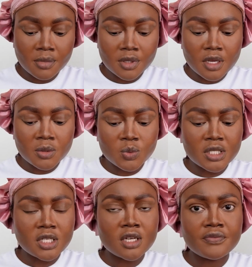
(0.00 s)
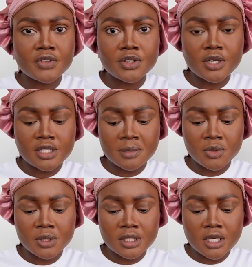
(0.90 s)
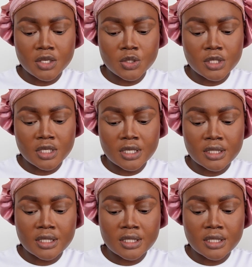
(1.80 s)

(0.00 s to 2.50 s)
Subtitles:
I was watching a video and somebody was saying using a